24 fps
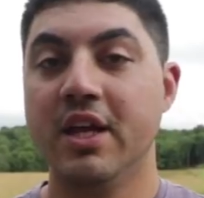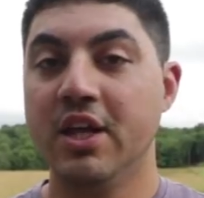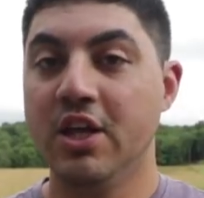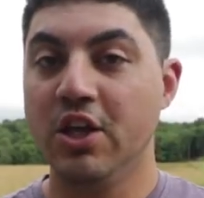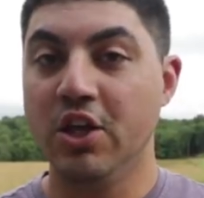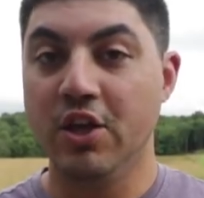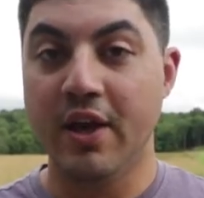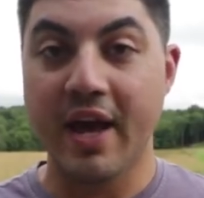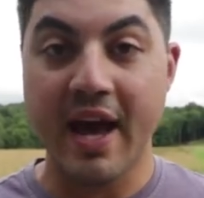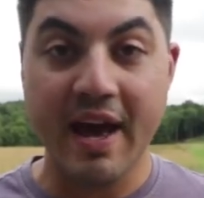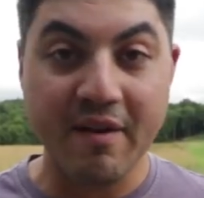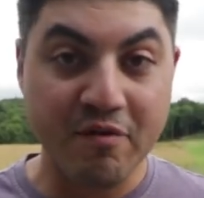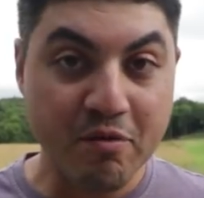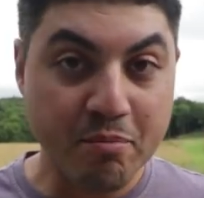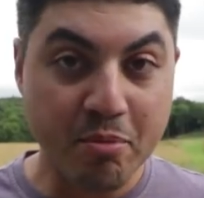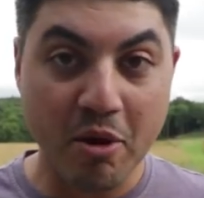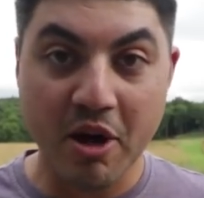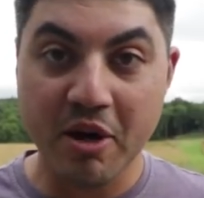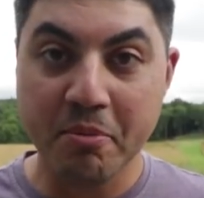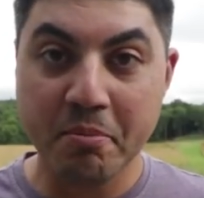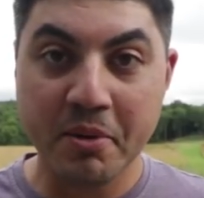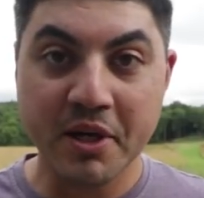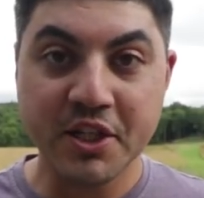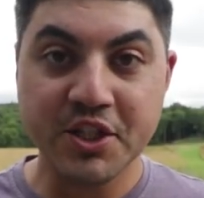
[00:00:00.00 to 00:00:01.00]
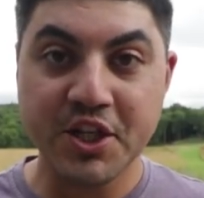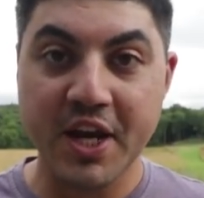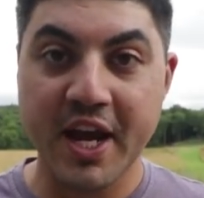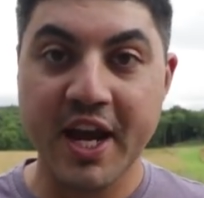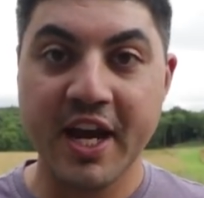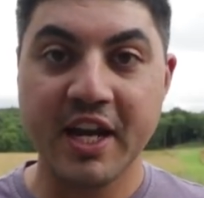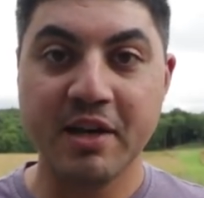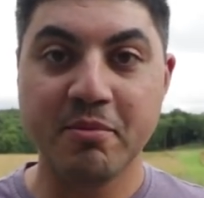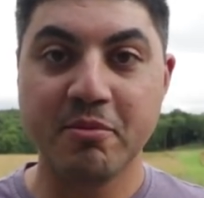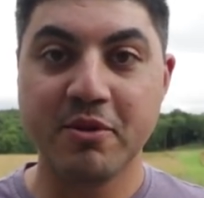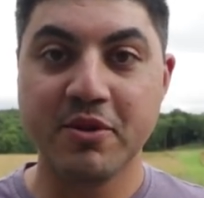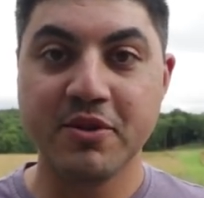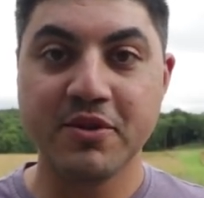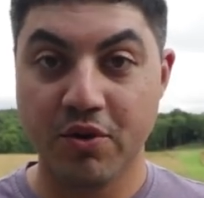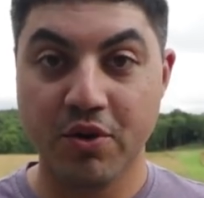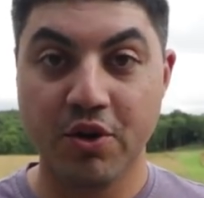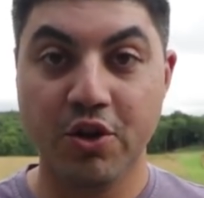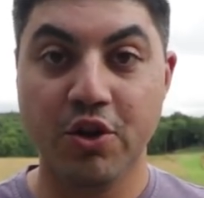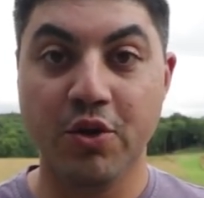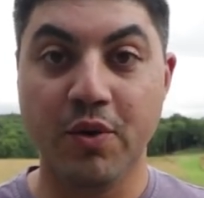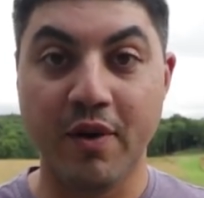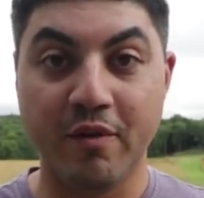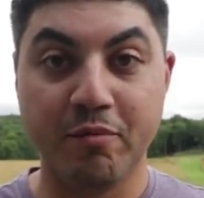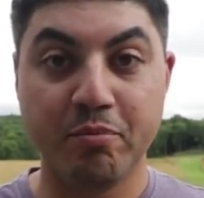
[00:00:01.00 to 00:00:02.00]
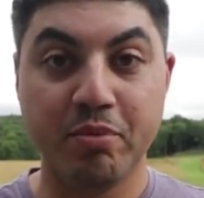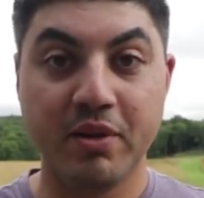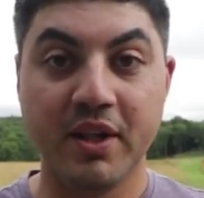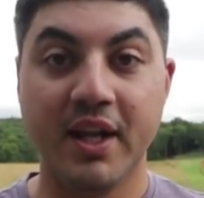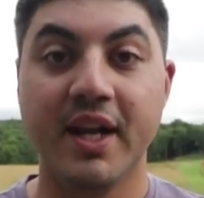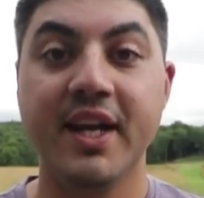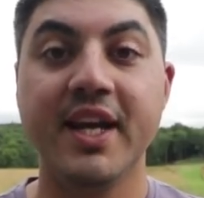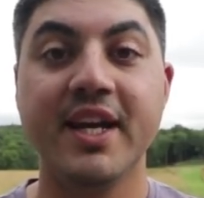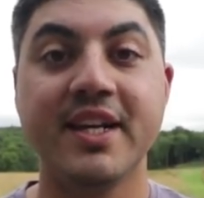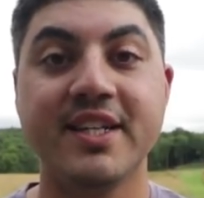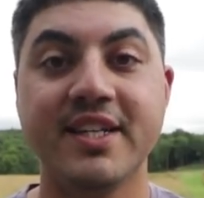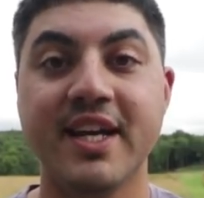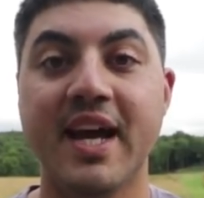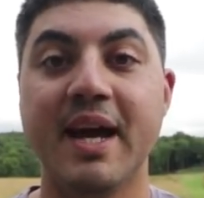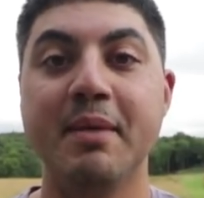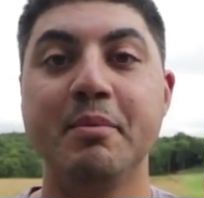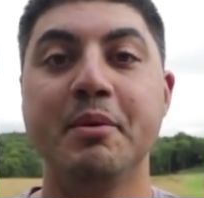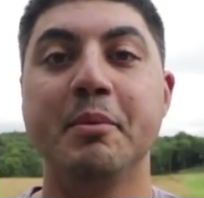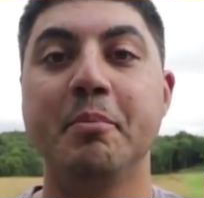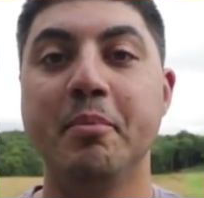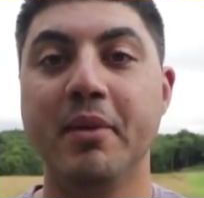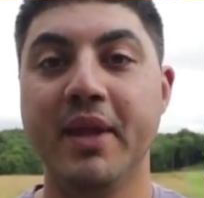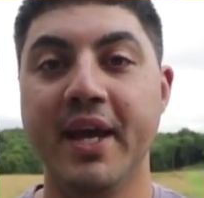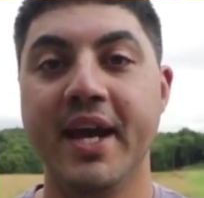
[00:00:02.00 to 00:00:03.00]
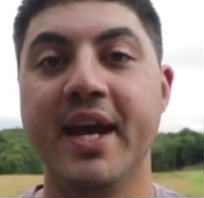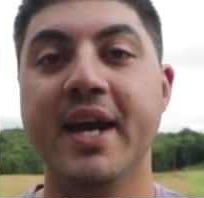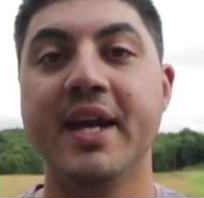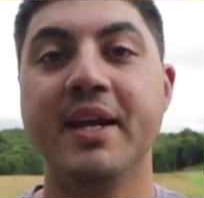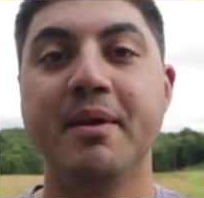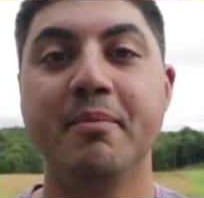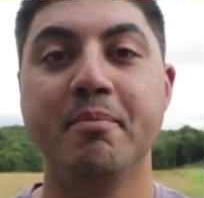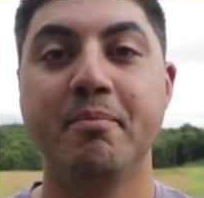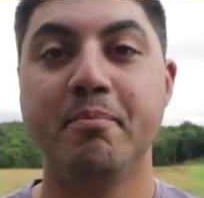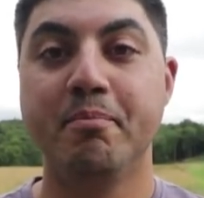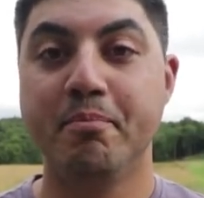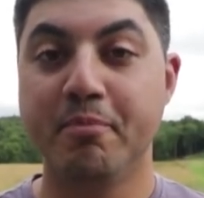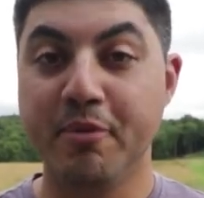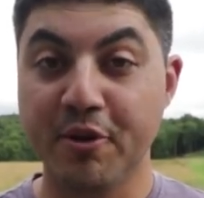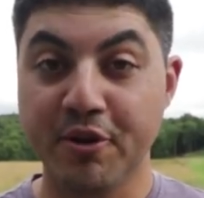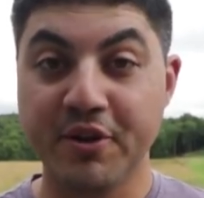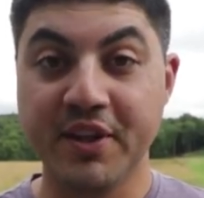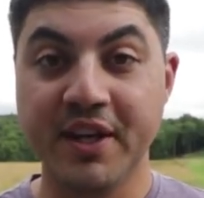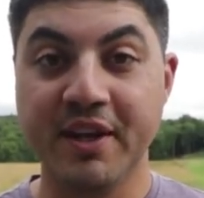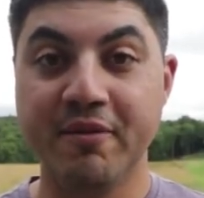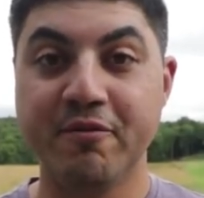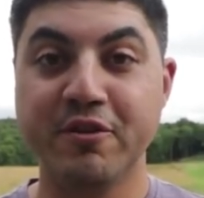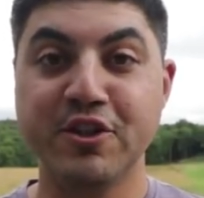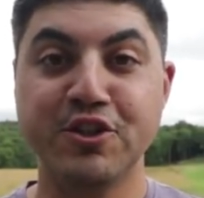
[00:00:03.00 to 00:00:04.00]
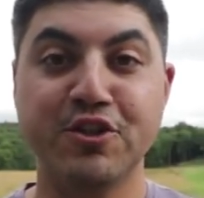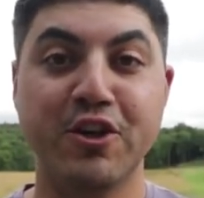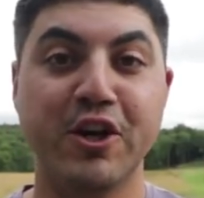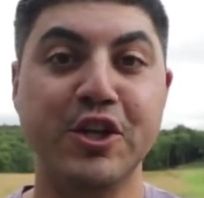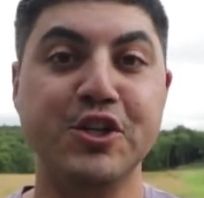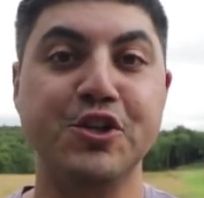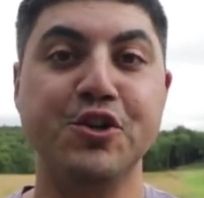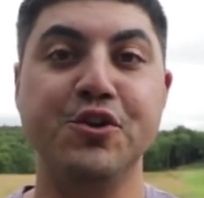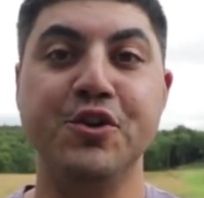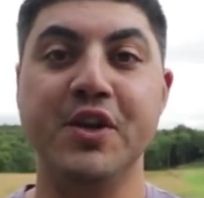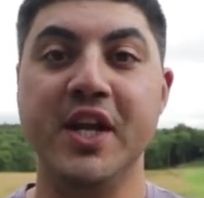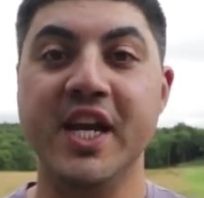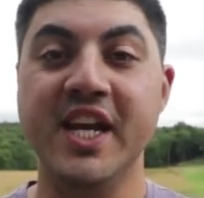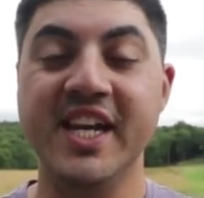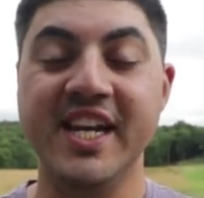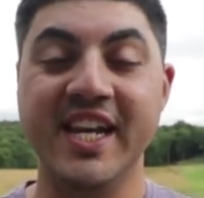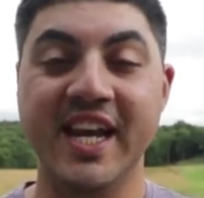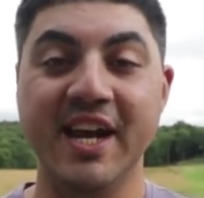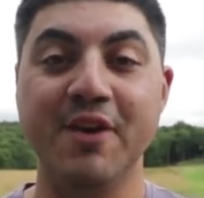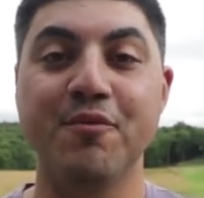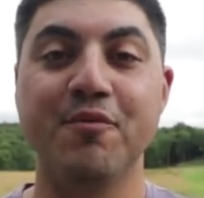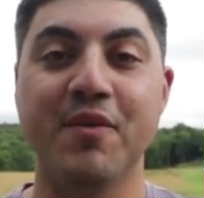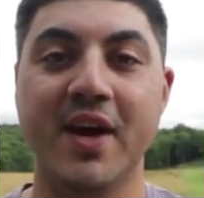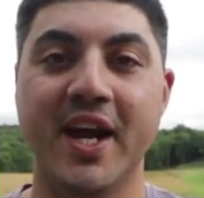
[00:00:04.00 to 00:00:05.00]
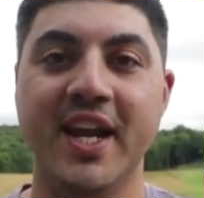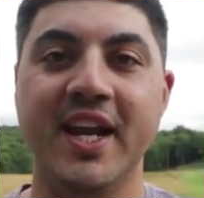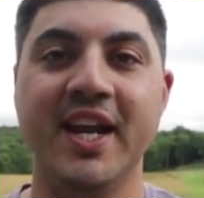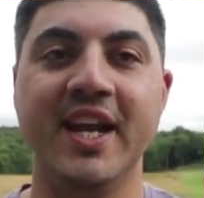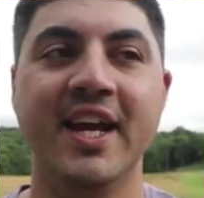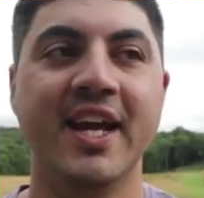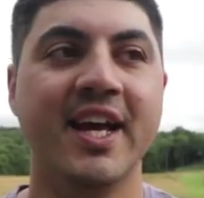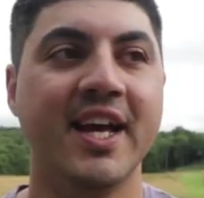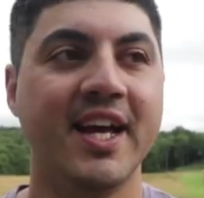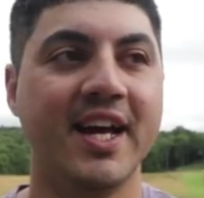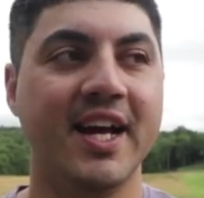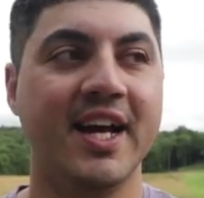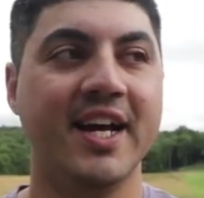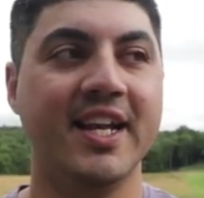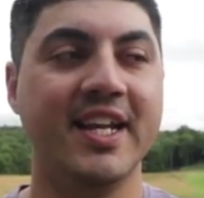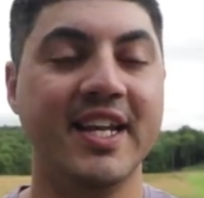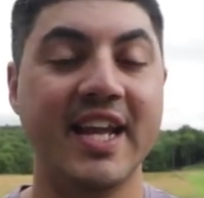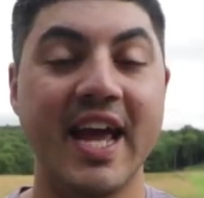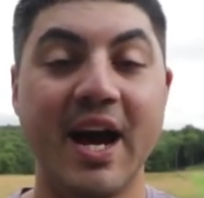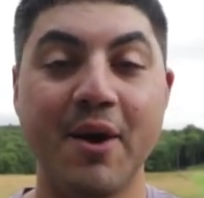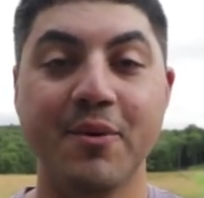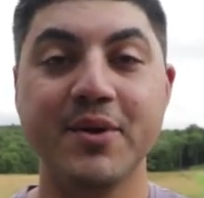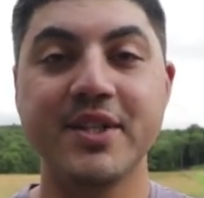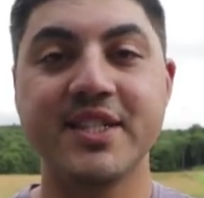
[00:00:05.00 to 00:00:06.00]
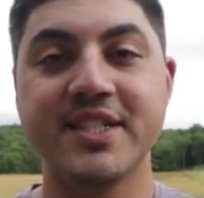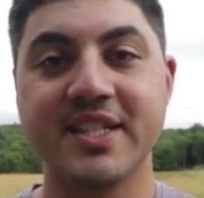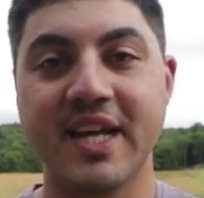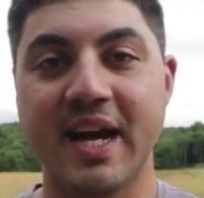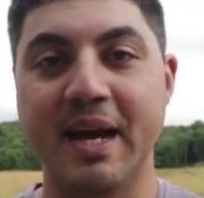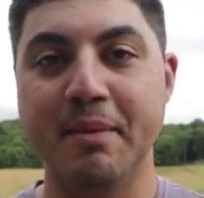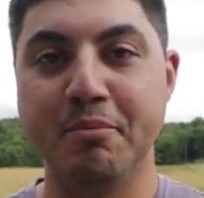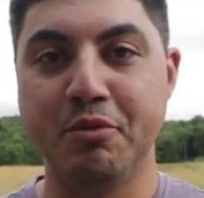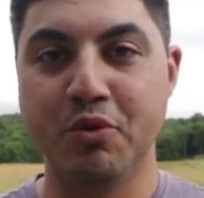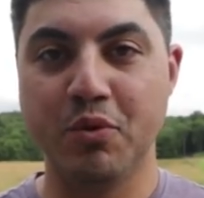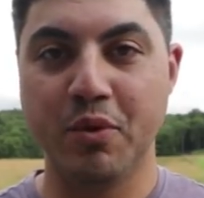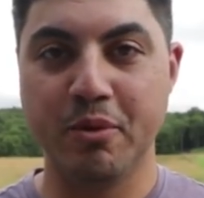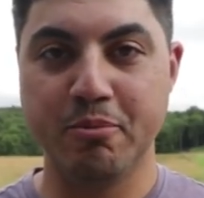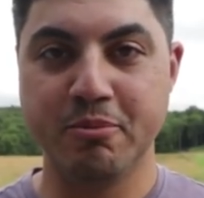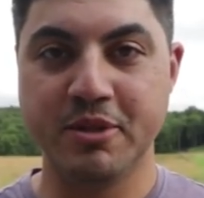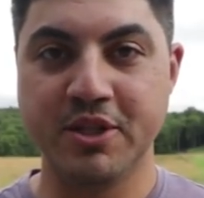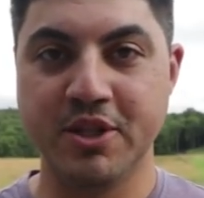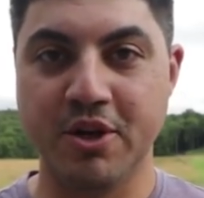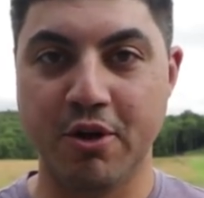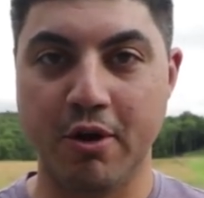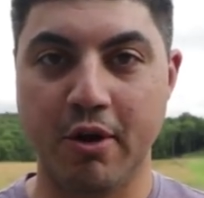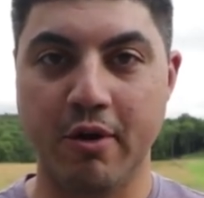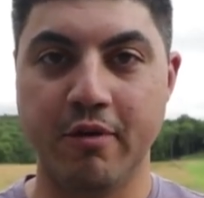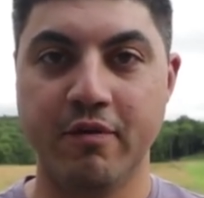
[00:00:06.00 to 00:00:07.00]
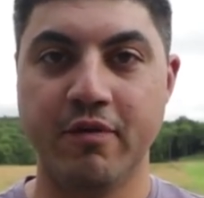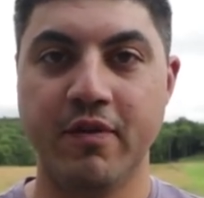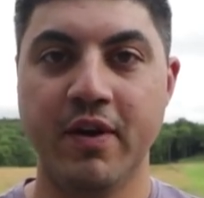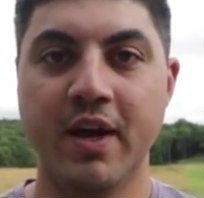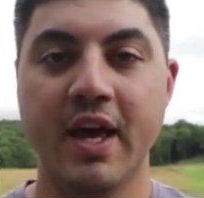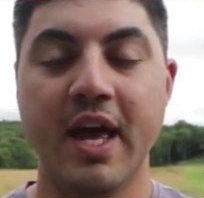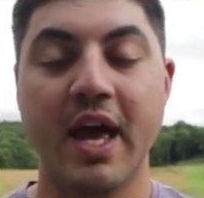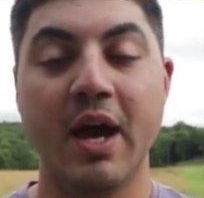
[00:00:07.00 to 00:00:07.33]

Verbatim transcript: you haven't bought a bunch of animals, you have plenty of time to plan, build the infrastructure you need, and get ready. Uh, now it's time to observe.